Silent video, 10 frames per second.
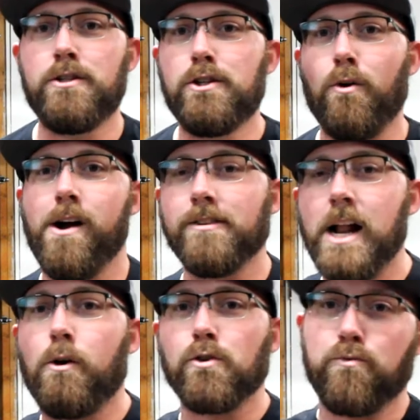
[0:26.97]
tutorials,
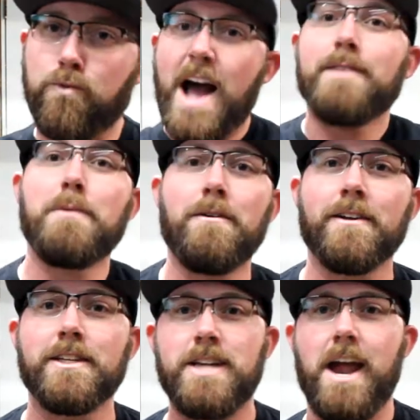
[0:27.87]
and of course rides we do
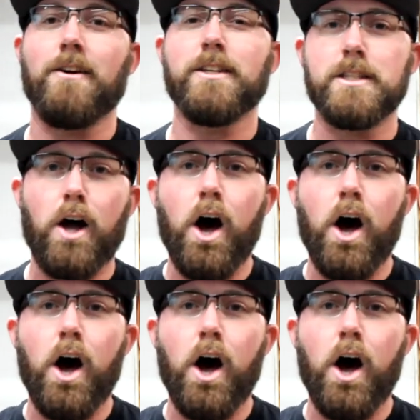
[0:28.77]
on this channel because it's